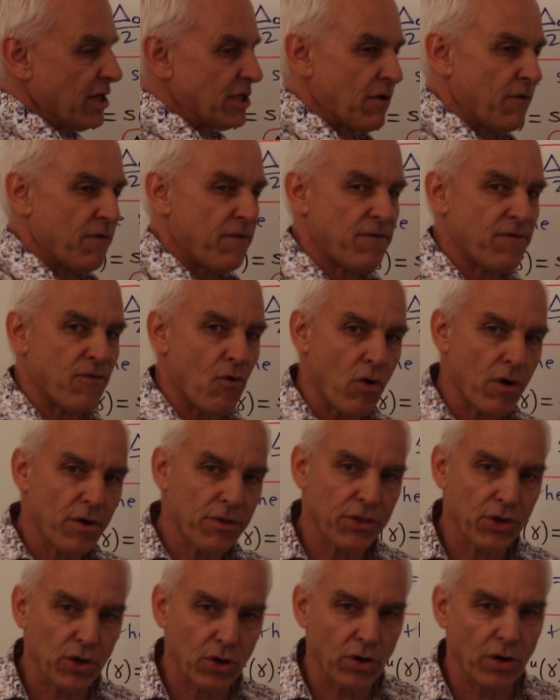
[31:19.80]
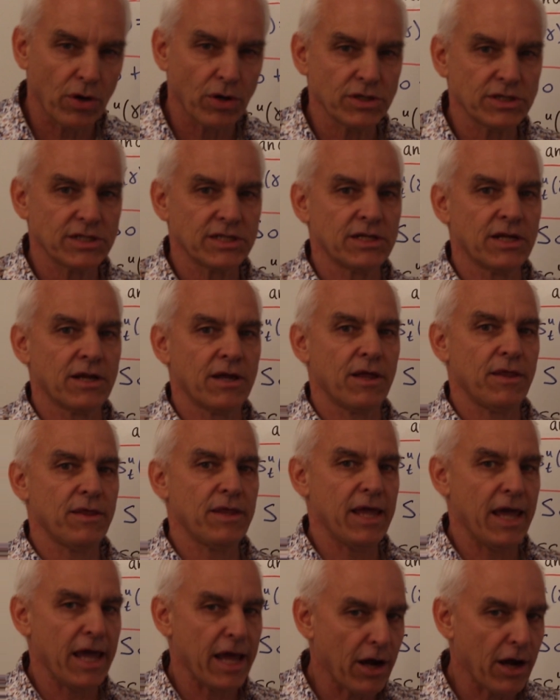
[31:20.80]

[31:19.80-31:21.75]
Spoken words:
is 4/3 the